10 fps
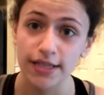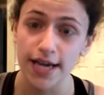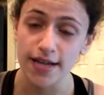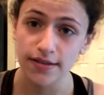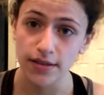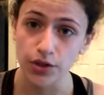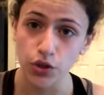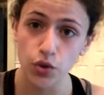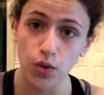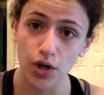Yes,
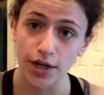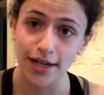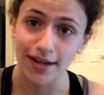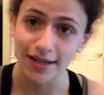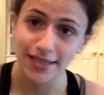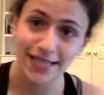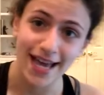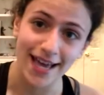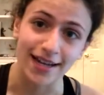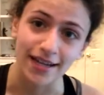you heard it,
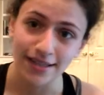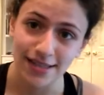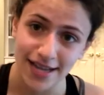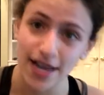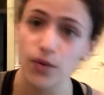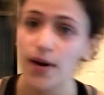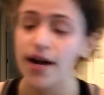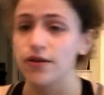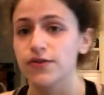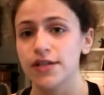10, 10
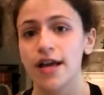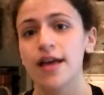rounds.